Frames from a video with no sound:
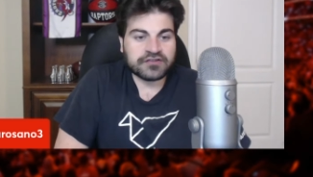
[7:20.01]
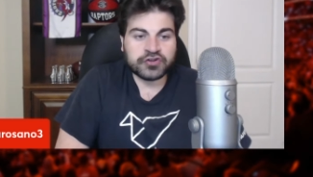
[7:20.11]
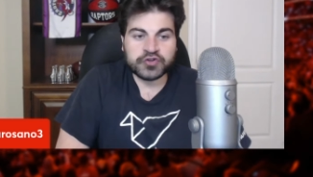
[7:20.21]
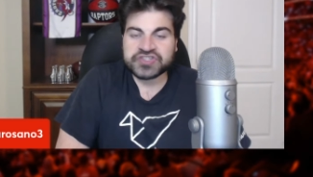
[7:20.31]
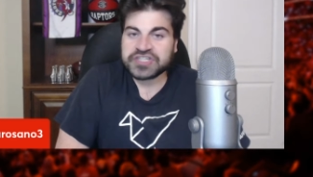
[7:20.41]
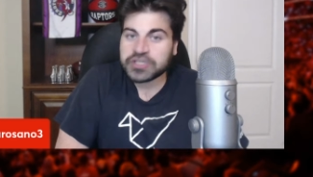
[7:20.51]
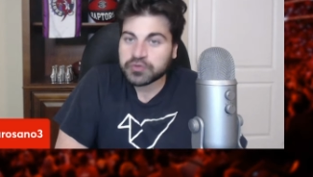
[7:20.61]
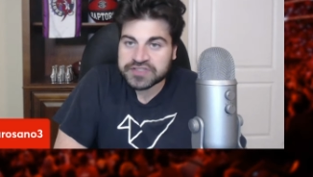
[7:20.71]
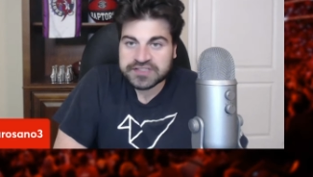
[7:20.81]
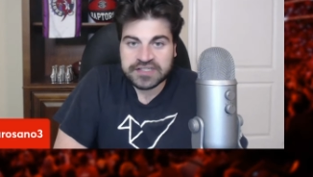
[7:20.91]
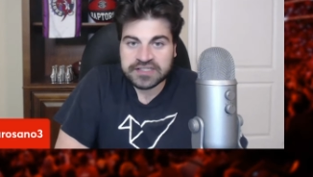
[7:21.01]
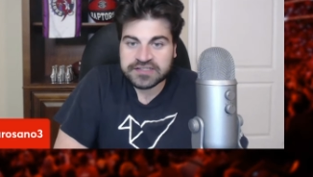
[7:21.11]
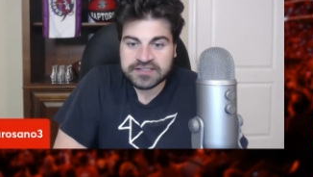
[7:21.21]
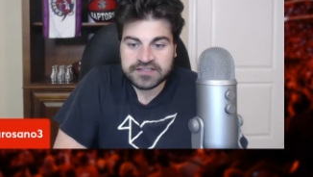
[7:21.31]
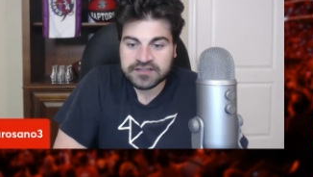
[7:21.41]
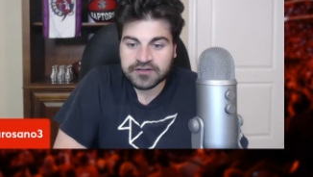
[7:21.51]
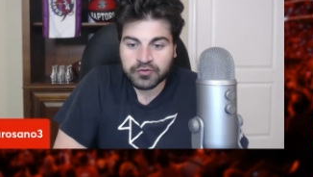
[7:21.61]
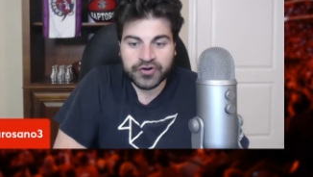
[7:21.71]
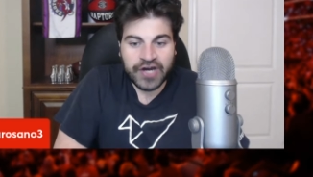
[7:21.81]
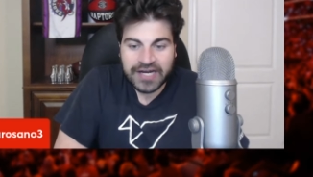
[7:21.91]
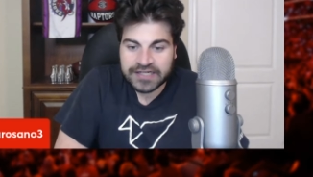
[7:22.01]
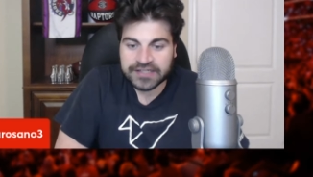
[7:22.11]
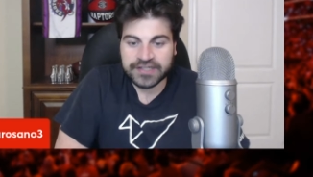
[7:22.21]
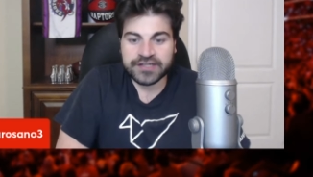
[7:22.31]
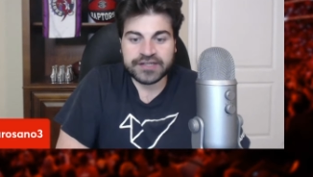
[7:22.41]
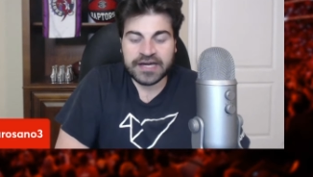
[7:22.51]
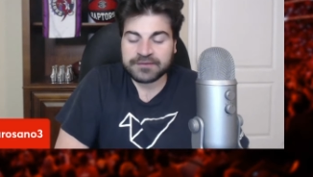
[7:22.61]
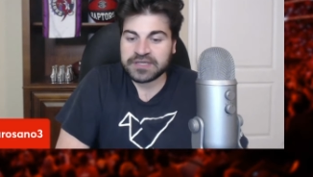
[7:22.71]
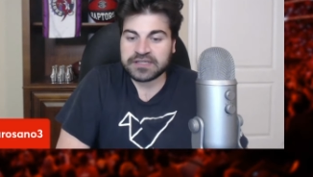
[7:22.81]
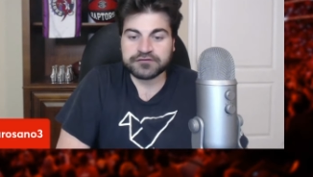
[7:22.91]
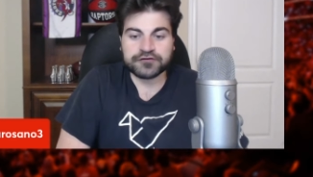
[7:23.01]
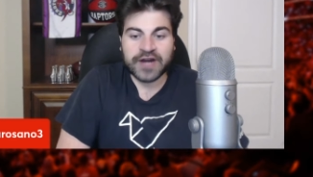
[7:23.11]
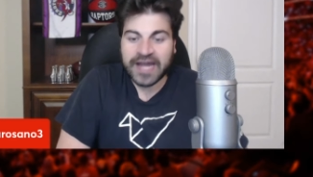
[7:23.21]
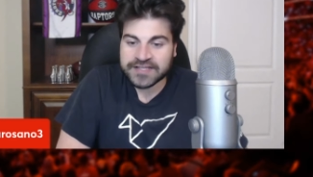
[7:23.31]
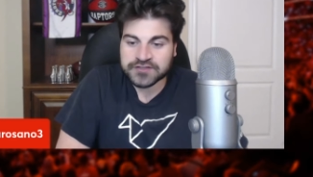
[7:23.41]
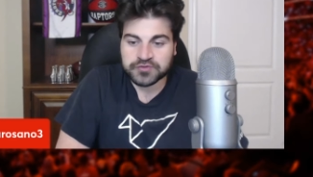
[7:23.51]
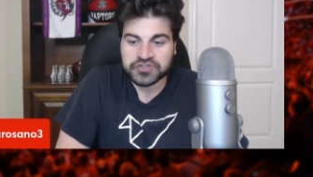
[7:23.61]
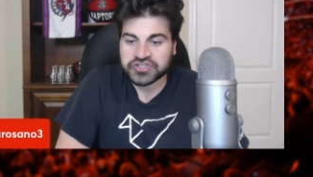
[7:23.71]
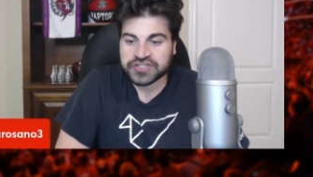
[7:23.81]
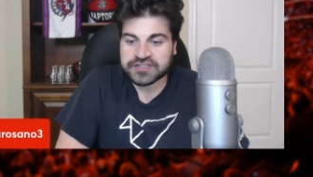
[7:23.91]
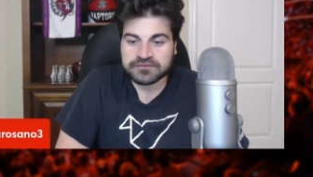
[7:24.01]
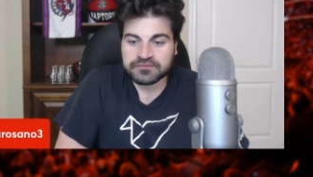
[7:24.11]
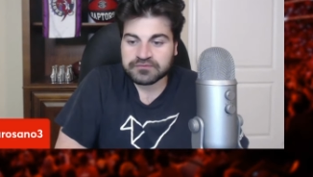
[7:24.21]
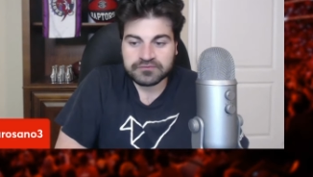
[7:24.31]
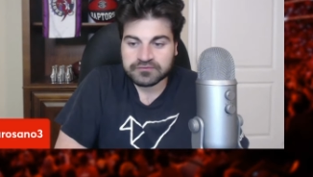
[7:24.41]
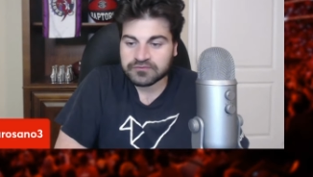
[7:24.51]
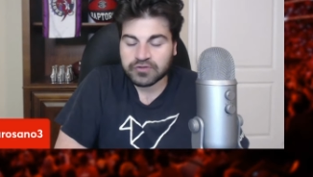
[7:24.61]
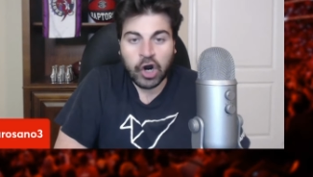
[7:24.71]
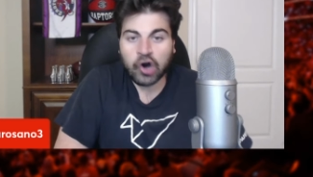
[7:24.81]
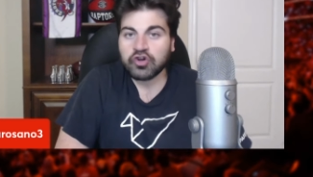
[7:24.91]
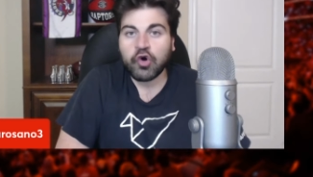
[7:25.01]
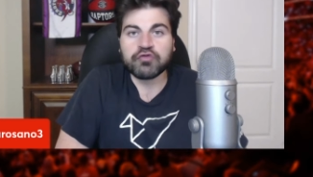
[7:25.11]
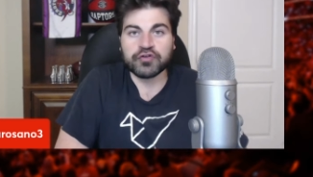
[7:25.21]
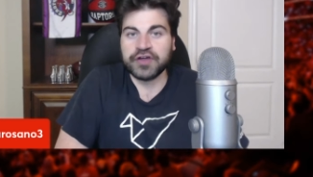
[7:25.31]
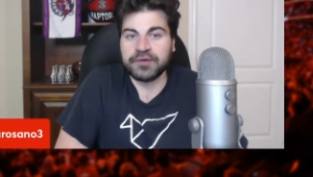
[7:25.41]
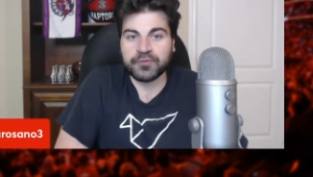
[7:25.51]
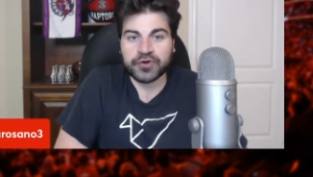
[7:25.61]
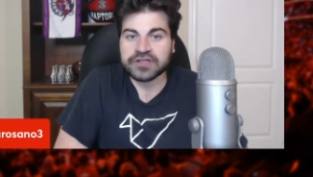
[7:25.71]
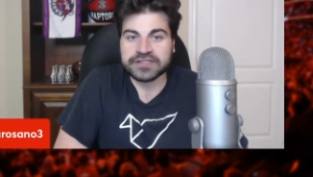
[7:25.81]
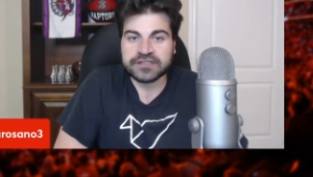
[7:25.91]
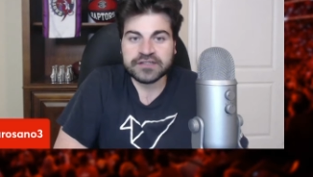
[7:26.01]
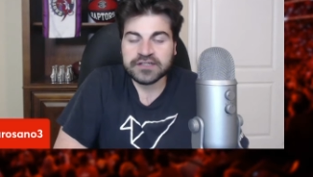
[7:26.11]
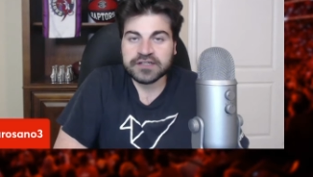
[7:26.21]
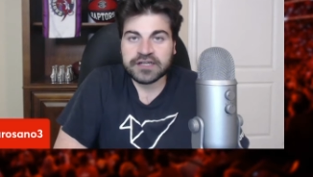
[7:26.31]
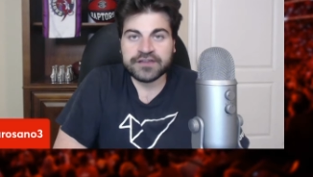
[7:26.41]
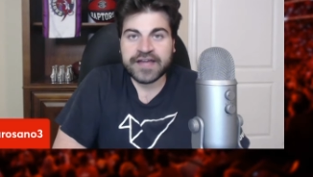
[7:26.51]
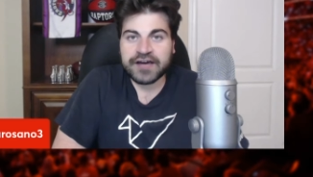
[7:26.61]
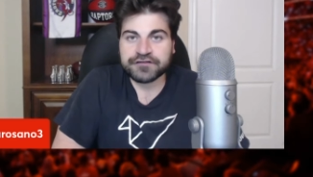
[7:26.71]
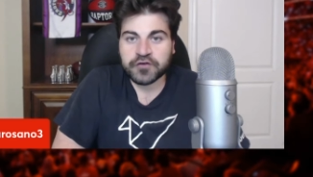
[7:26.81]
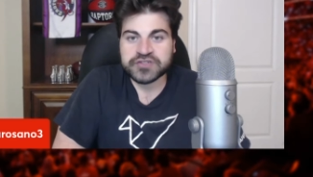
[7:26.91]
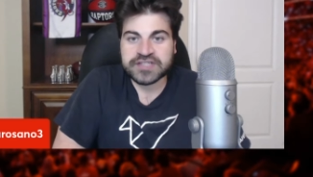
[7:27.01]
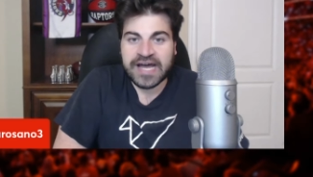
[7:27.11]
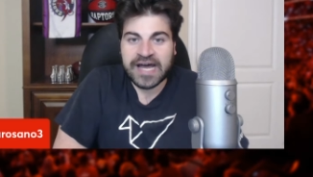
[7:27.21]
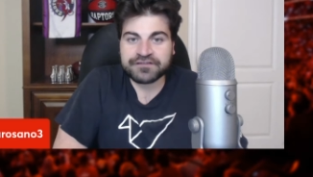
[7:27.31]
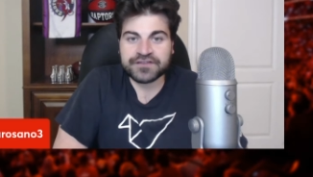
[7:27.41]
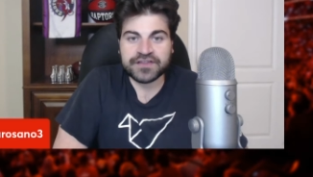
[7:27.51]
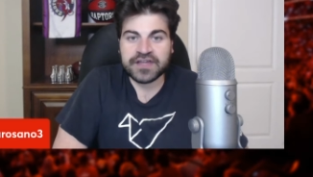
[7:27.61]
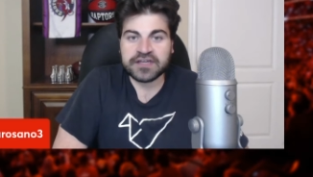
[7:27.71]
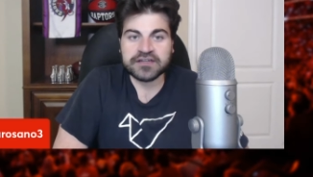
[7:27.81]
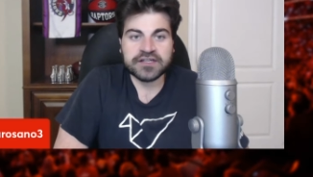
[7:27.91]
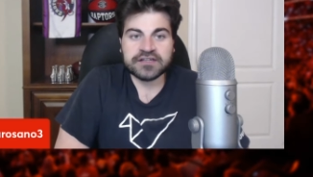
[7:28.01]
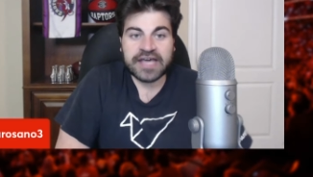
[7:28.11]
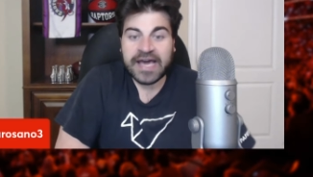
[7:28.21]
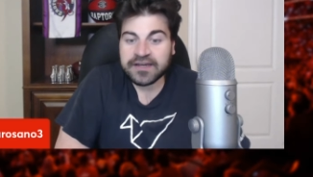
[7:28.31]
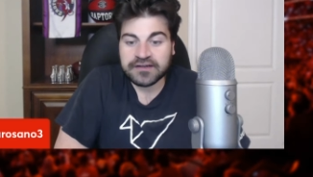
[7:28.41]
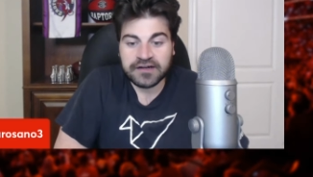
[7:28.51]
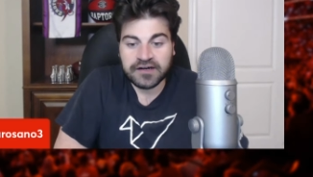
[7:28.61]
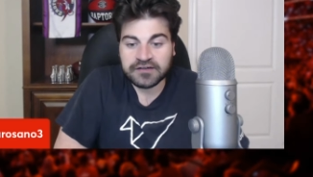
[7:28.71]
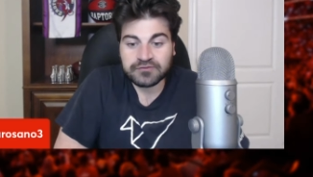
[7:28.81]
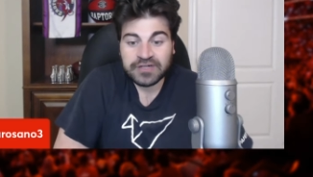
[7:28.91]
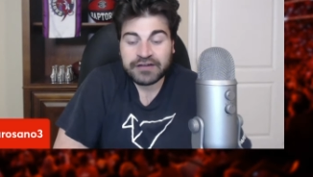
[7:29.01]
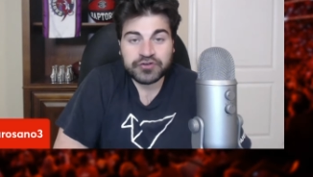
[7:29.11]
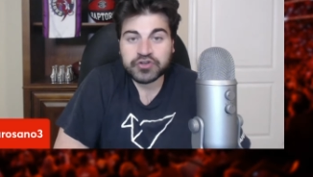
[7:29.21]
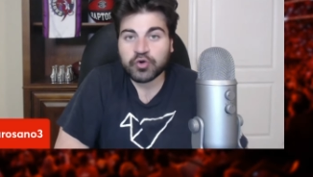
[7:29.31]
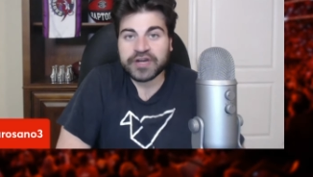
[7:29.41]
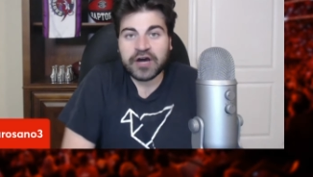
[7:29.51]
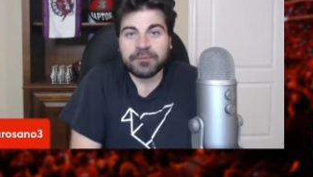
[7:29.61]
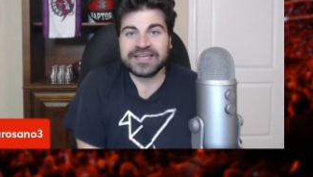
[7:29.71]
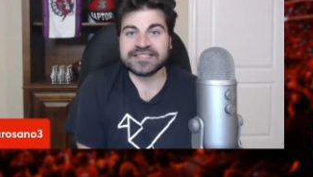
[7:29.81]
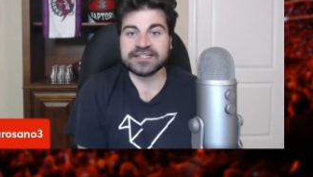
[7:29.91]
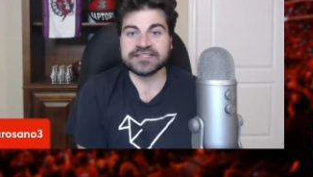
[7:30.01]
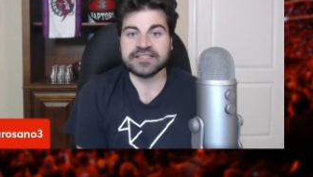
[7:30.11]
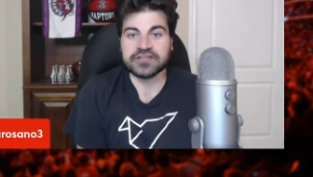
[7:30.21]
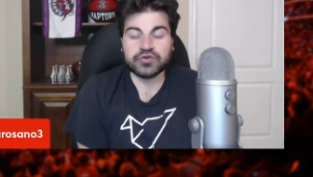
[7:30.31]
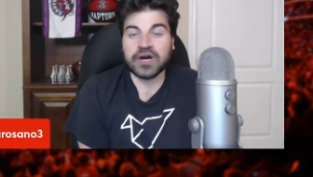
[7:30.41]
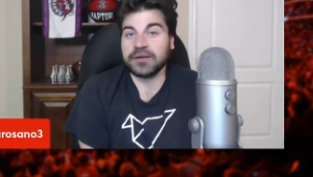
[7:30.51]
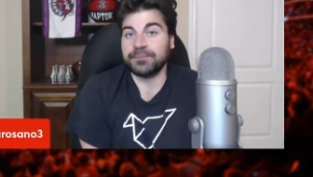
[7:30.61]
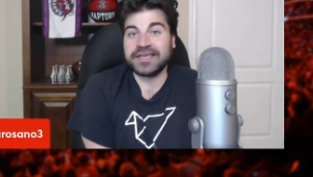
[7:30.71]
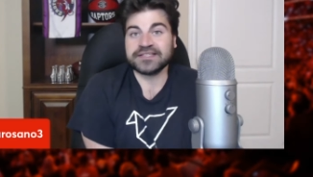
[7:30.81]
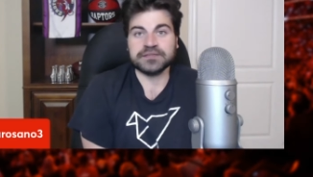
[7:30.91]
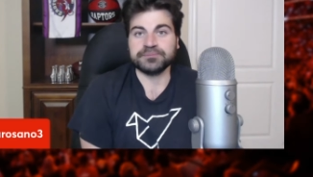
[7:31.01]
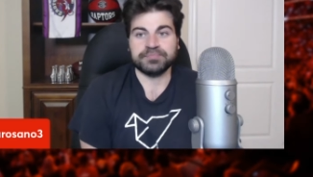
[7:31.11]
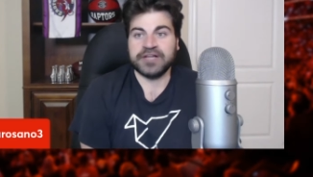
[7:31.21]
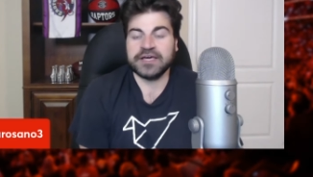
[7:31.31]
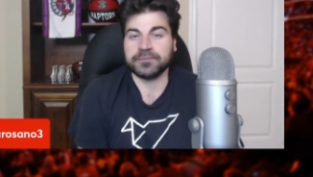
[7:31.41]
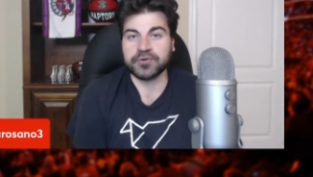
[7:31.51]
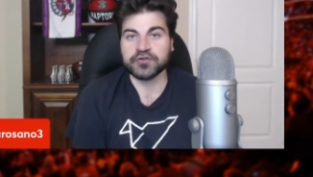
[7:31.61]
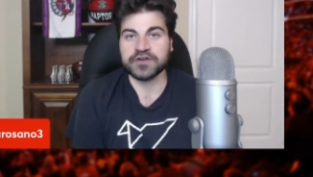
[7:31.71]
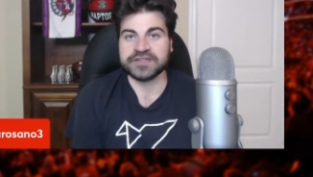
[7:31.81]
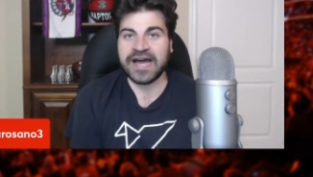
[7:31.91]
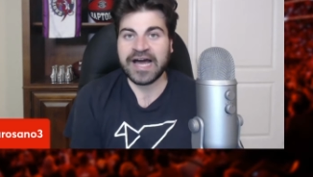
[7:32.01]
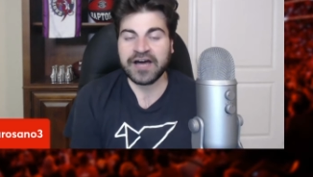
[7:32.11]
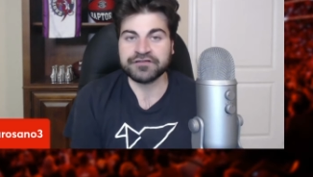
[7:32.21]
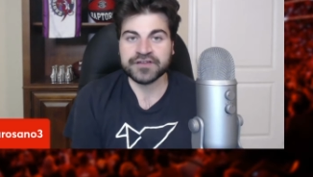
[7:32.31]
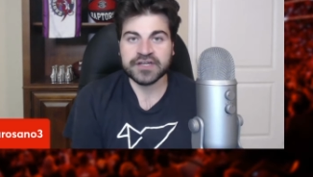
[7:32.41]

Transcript: Their sequences were not good. I mean, France was just all over them really in that first half. And then Canada, whenever you go down by 16, you got to basically play a perfect half